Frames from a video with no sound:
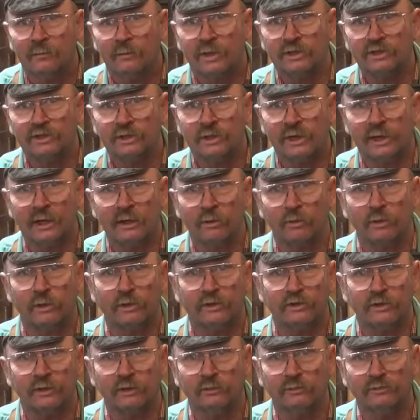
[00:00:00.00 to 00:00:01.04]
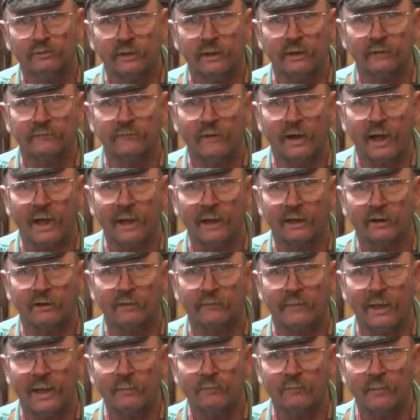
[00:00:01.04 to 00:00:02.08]
But you need a reducing fire.
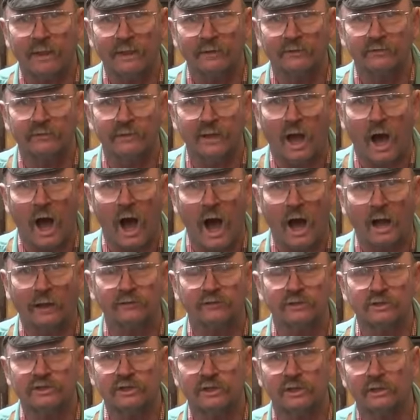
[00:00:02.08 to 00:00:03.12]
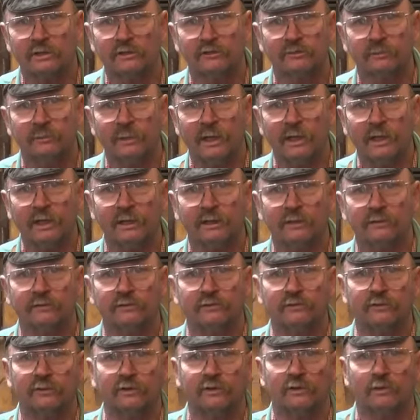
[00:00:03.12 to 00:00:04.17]
That means the oxygen is being
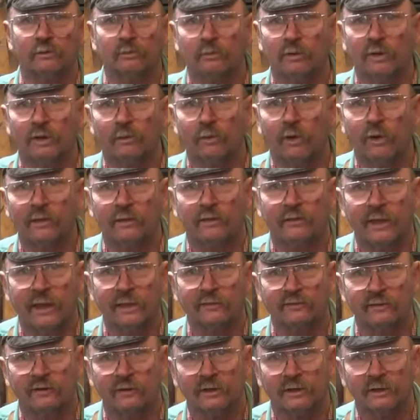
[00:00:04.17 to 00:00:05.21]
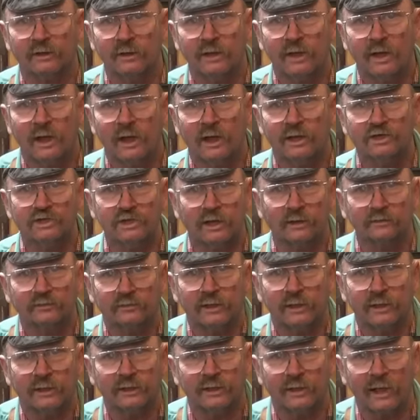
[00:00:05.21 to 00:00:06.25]
consumed. And whether that's a,
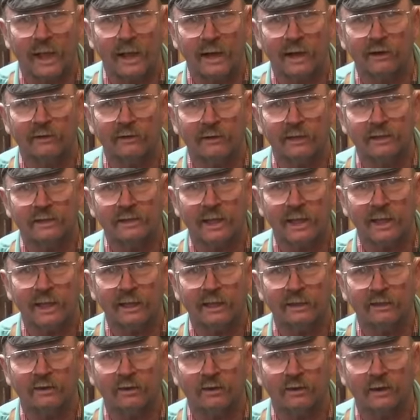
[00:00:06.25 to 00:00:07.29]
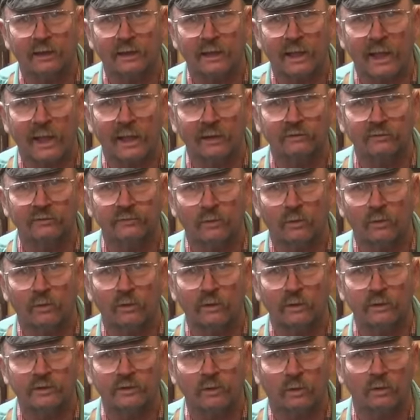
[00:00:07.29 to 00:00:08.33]
adjusting the air intake on a gas
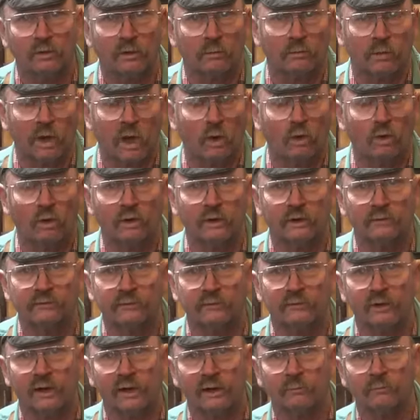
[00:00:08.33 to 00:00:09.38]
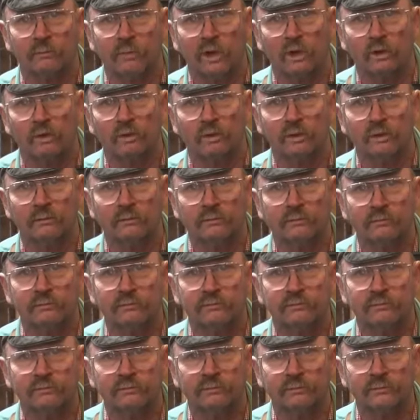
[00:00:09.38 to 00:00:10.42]
forge or the blower, if you've got a blower
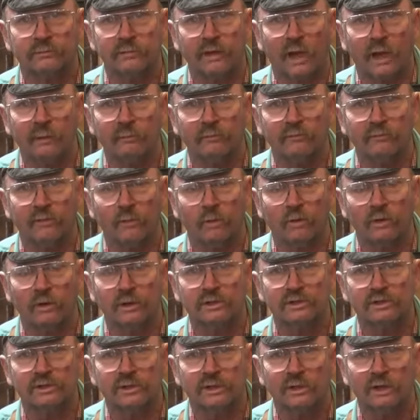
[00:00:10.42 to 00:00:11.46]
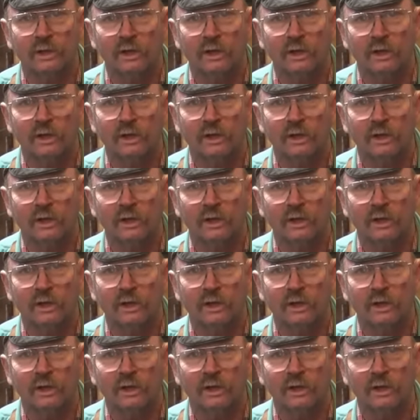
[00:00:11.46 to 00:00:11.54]
type forge,